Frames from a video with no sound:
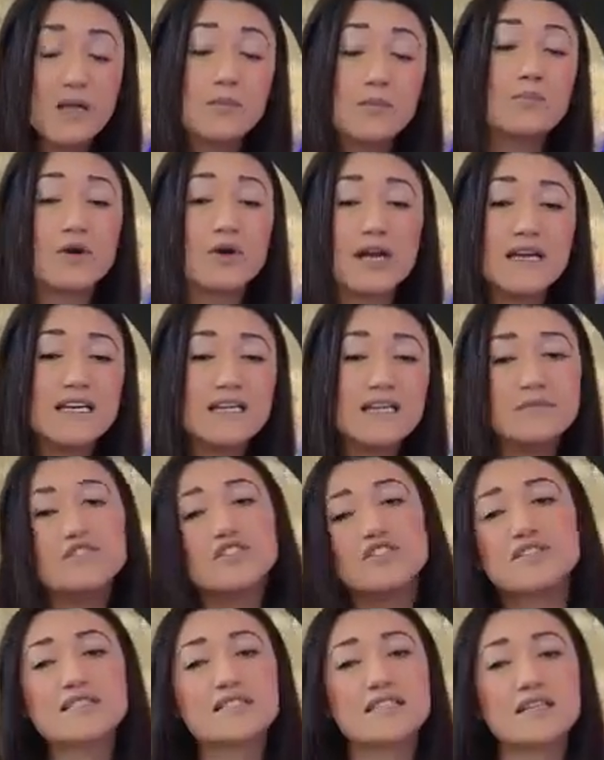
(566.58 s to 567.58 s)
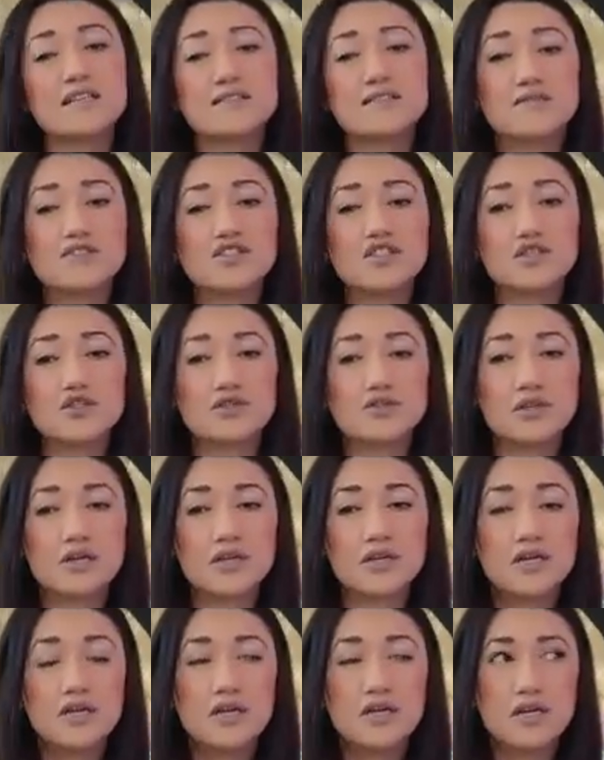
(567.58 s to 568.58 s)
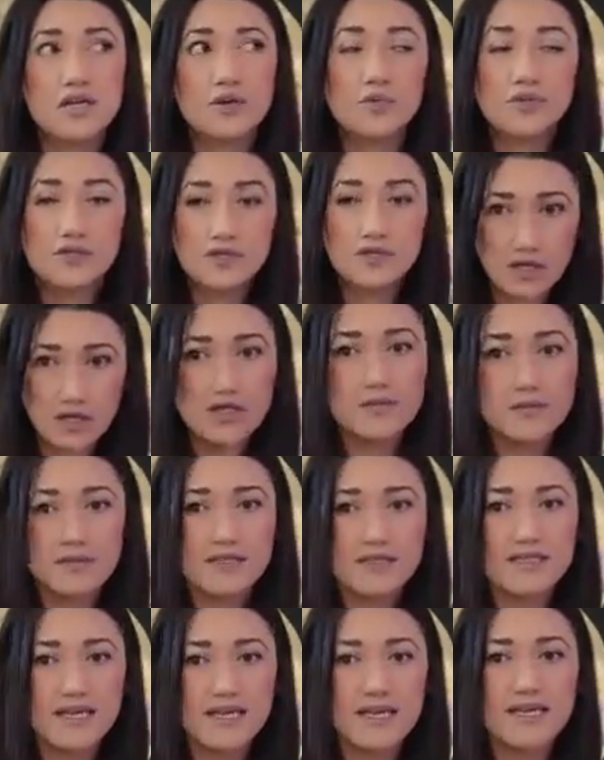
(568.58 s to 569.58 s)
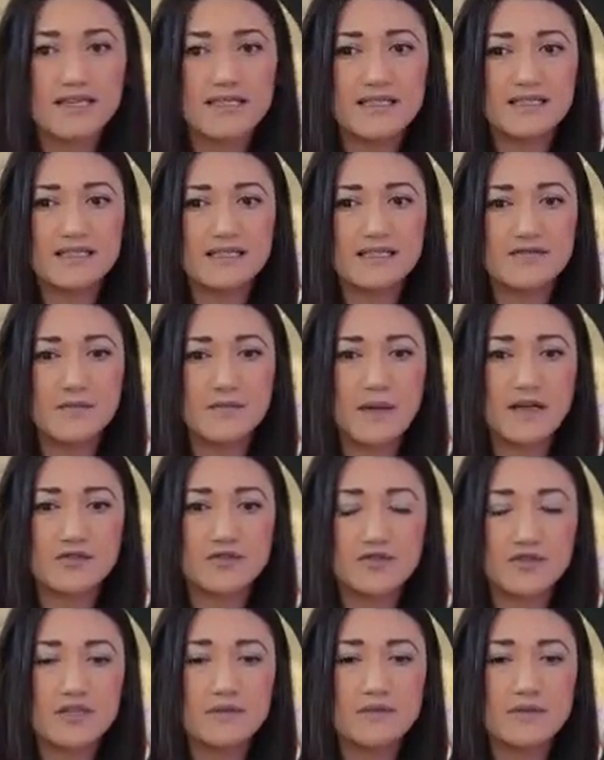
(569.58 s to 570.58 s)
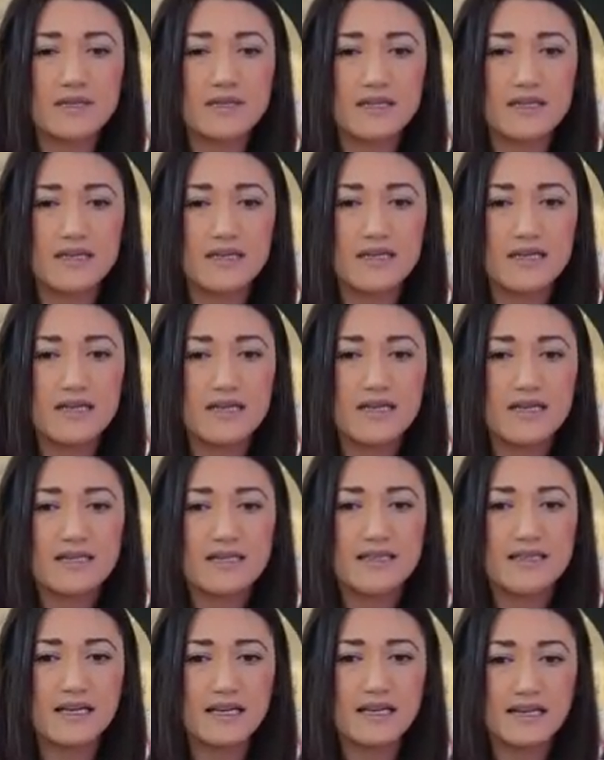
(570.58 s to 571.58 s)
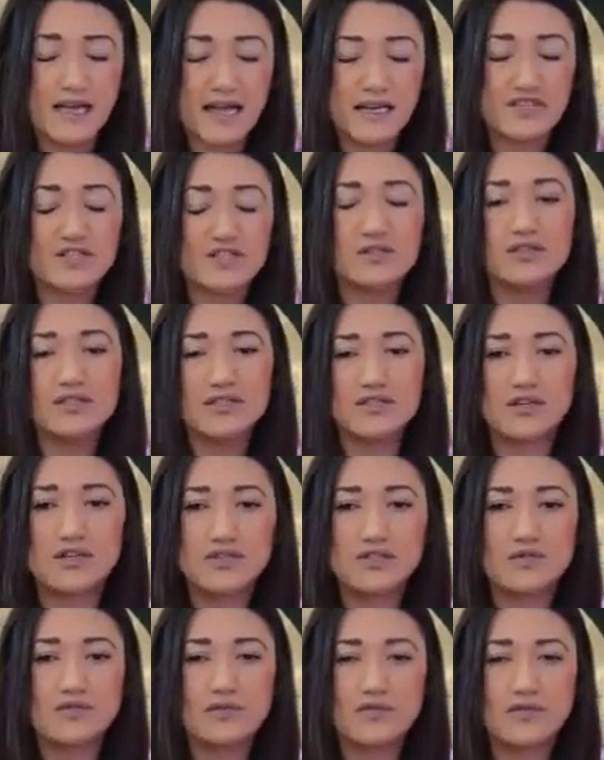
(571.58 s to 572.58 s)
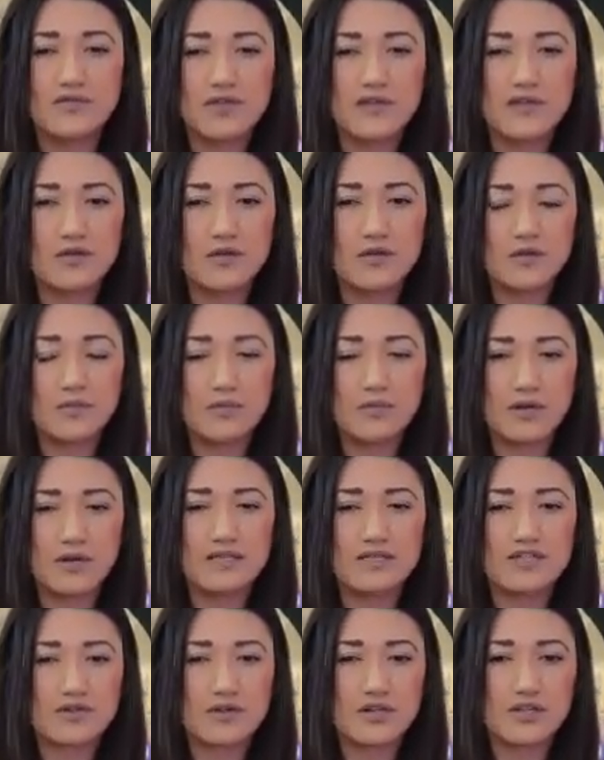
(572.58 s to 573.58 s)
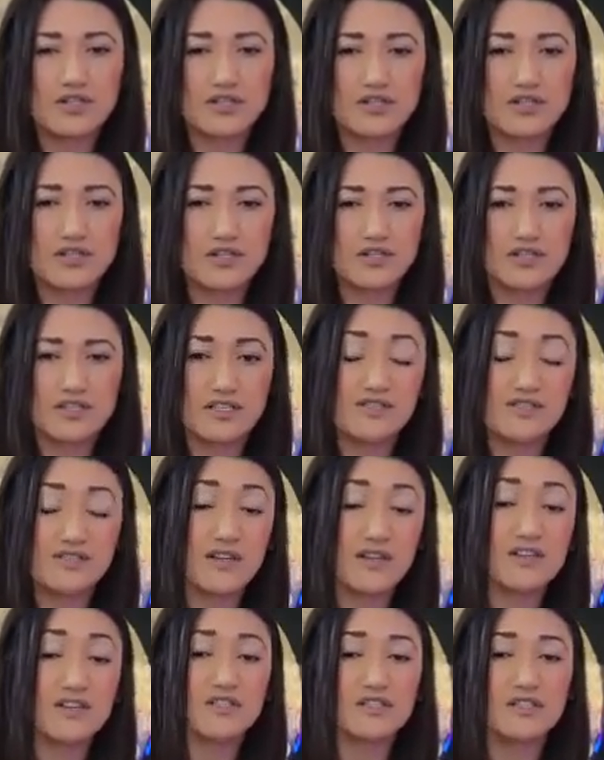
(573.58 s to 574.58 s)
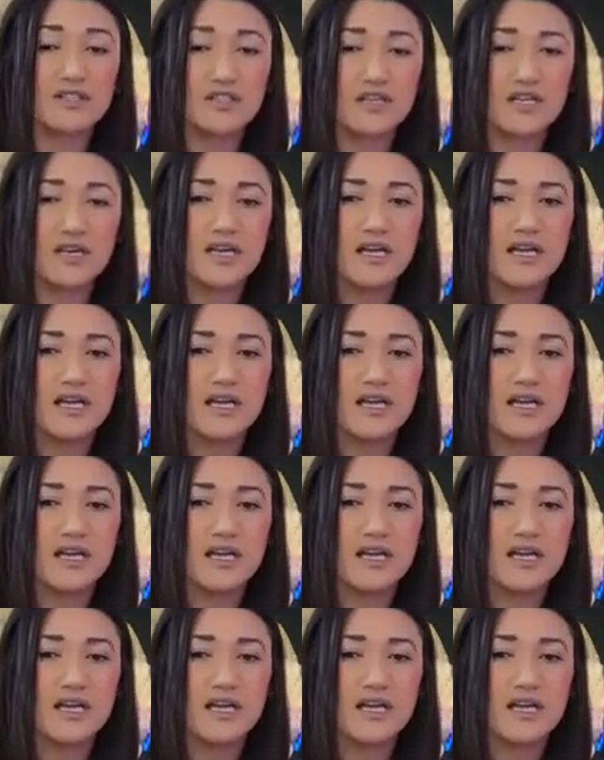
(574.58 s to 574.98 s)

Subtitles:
brain imaging studies of children with documented cases of maltreatment that actually start to reveal the brain structure dysfunctioning,